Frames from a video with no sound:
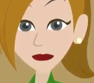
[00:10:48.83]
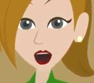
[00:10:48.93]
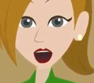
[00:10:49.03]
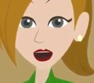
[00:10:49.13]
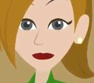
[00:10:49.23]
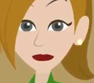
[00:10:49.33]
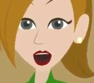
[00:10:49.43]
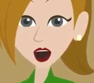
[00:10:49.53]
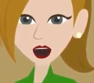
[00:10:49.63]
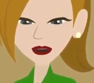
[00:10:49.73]
then
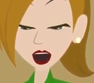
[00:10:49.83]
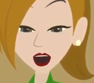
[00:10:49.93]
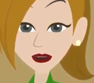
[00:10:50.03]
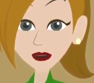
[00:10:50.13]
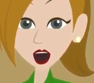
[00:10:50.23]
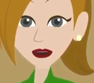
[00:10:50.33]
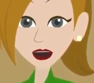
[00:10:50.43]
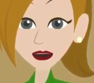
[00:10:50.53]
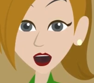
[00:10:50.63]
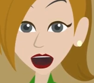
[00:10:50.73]
I'm going to close the gap
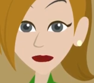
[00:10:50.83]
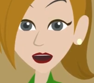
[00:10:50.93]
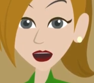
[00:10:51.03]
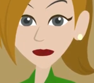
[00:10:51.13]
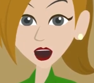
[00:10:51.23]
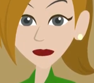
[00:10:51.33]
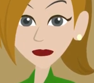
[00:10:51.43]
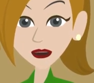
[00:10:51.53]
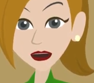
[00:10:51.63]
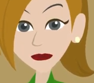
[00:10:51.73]
on all subjects,
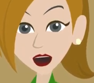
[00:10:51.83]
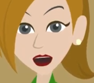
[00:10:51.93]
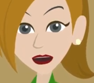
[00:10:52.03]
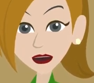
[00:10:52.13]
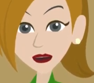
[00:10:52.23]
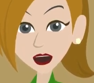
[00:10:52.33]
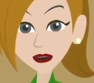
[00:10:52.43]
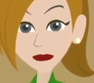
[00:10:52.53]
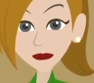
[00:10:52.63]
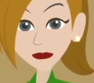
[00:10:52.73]
including this
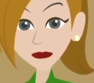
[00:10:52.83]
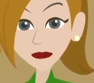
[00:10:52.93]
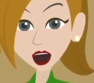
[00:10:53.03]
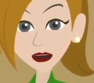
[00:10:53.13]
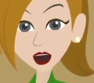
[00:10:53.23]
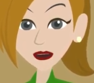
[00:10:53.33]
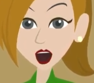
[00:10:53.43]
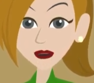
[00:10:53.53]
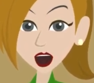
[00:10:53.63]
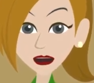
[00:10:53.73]
subject. Now, we
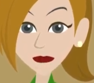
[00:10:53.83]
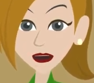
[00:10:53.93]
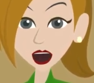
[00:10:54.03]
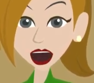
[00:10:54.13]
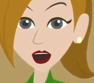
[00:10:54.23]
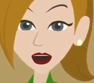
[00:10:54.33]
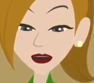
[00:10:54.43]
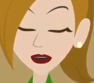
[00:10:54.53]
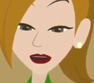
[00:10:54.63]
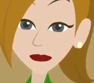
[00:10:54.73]
stayed there way more
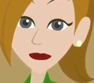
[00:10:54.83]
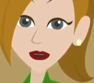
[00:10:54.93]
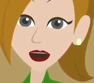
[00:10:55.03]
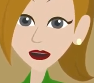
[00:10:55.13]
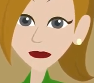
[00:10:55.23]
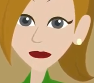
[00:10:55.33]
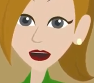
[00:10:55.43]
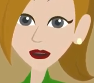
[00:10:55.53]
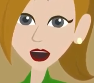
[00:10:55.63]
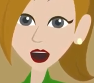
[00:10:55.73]
than 68
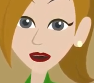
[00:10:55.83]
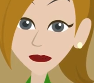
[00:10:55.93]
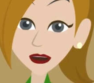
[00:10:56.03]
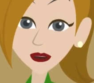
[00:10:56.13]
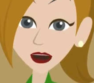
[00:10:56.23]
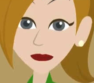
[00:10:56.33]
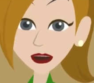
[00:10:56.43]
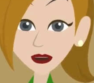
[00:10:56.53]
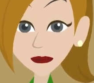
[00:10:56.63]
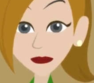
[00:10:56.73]
seconds on that subject,
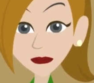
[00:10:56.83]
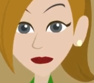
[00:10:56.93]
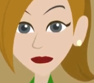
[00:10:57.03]
too, you see.